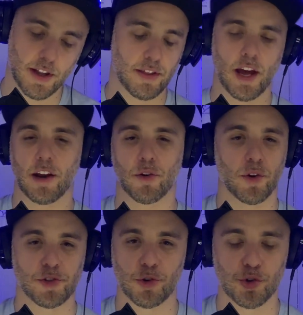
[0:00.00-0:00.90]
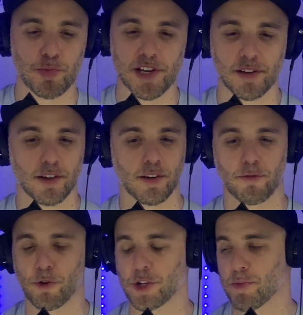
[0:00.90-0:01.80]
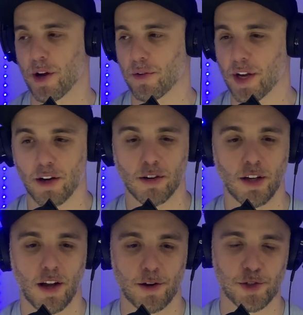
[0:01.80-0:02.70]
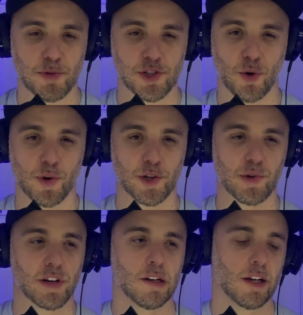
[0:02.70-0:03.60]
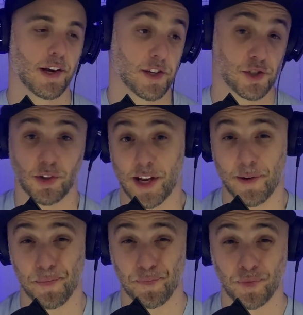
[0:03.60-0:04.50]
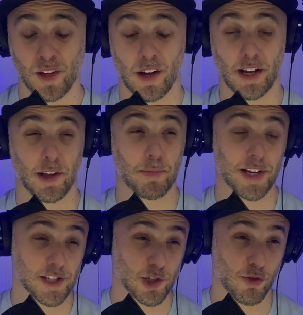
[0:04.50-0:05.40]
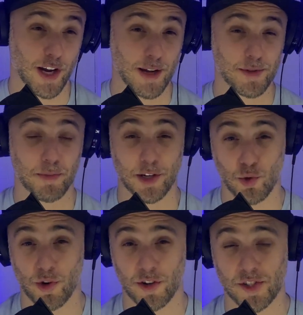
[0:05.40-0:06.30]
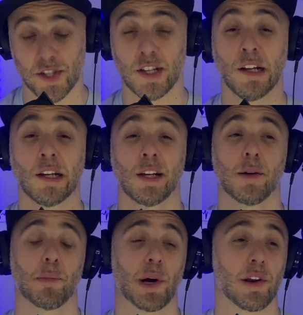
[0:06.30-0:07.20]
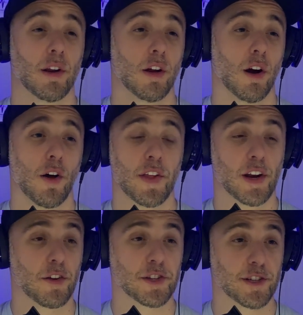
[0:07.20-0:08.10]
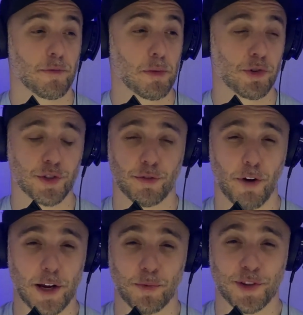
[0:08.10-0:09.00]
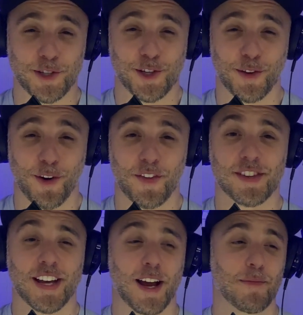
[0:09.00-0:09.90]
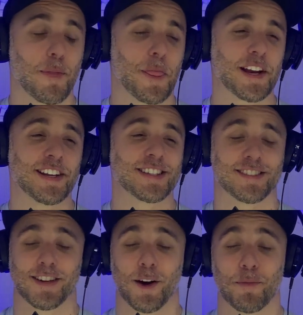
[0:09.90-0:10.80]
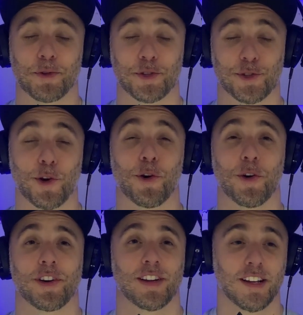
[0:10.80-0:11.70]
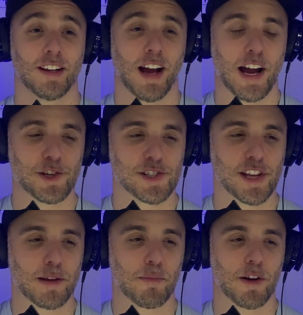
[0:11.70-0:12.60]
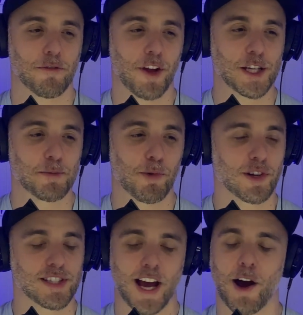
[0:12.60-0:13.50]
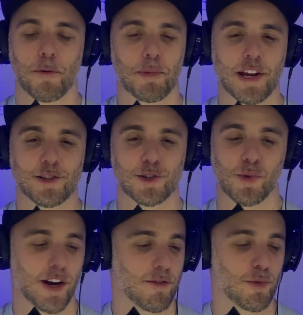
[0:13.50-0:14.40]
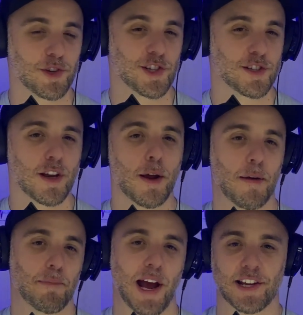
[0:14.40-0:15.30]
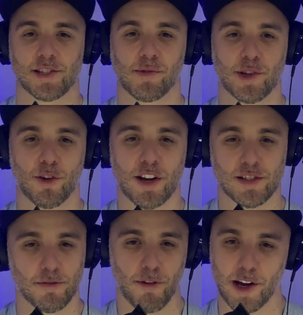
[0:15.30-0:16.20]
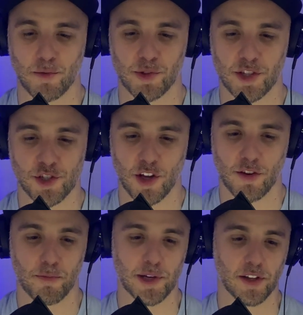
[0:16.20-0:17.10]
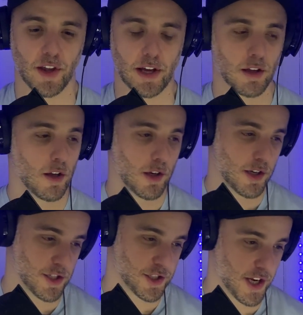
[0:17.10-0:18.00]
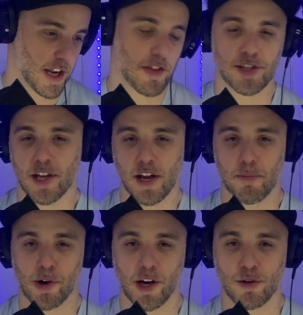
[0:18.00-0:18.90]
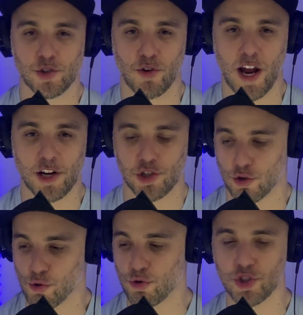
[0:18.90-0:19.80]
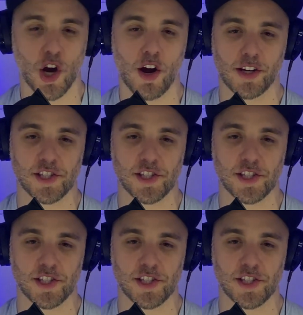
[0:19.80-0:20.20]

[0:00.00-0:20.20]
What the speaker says: I don't know. Social media freaks me out now. I used to be so into it, and I still am. Like, I like my Instagrams and my Twitters, but all that other stuff, people just fighting with each other all the time, it is absurd. I just like my Facebook town pages where everyone's just passively aggressive fighting with each other, being like, is today the day I bring out trash? Whose dog is